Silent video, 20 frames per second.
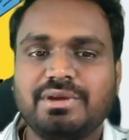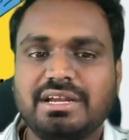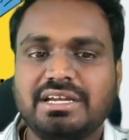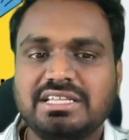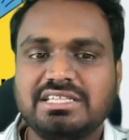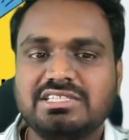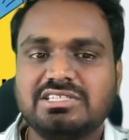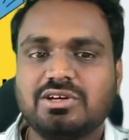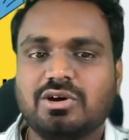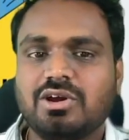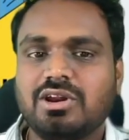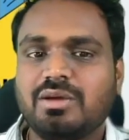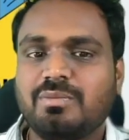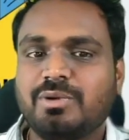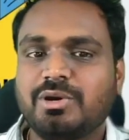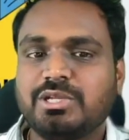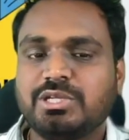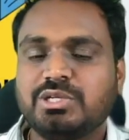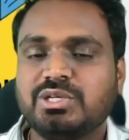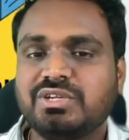it is all
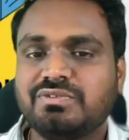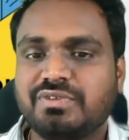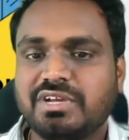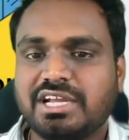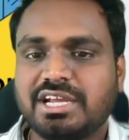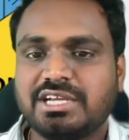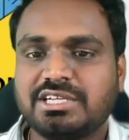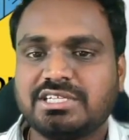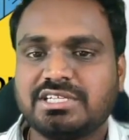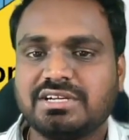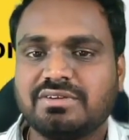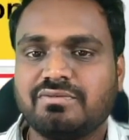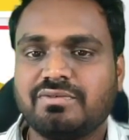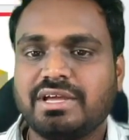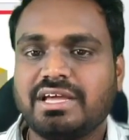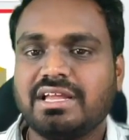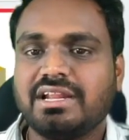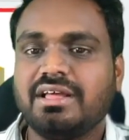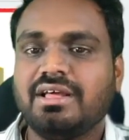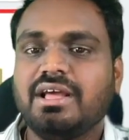about unification,
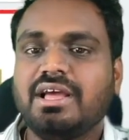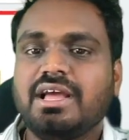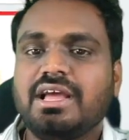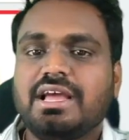where